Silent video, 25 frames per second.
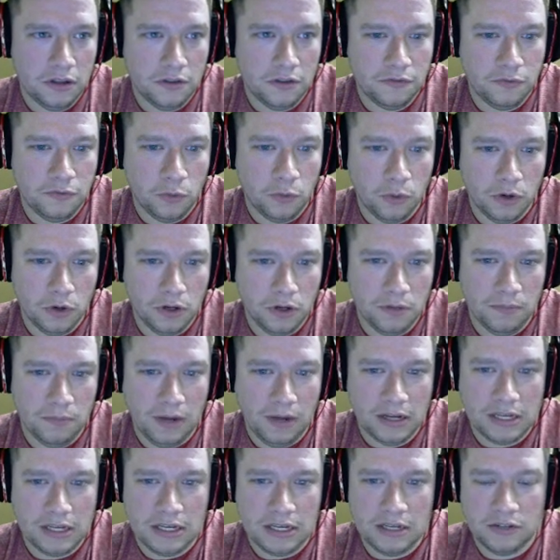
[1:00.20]
Ford
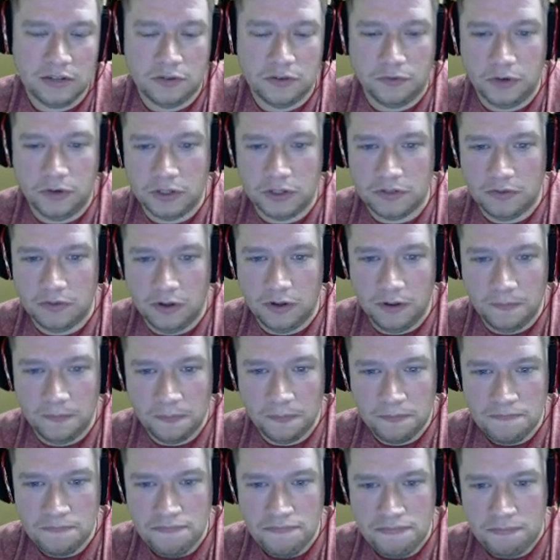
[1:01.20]
Mach-E. So first of all,
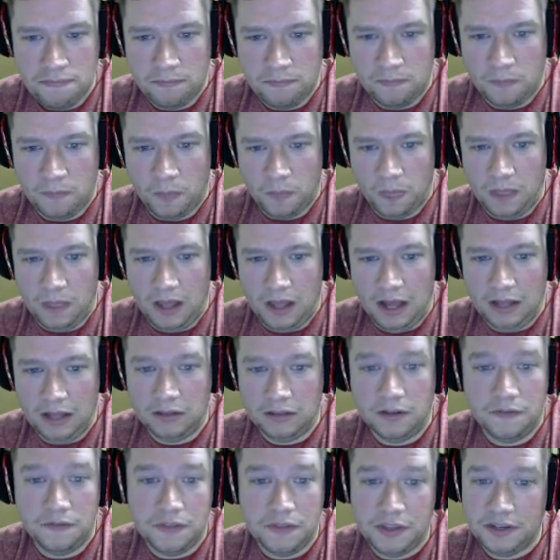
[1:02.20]
I
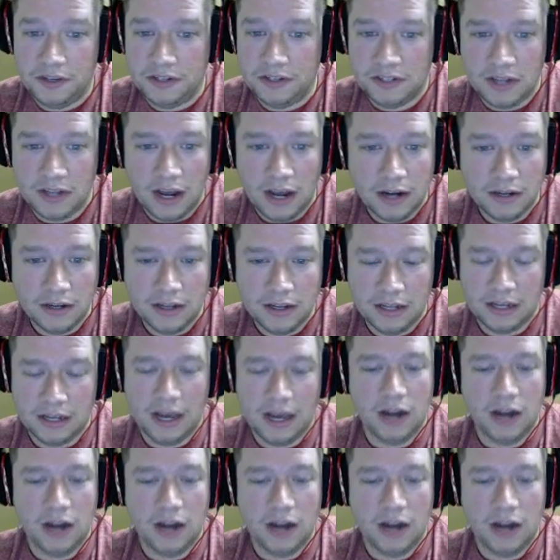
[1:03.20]
love the design. It kind of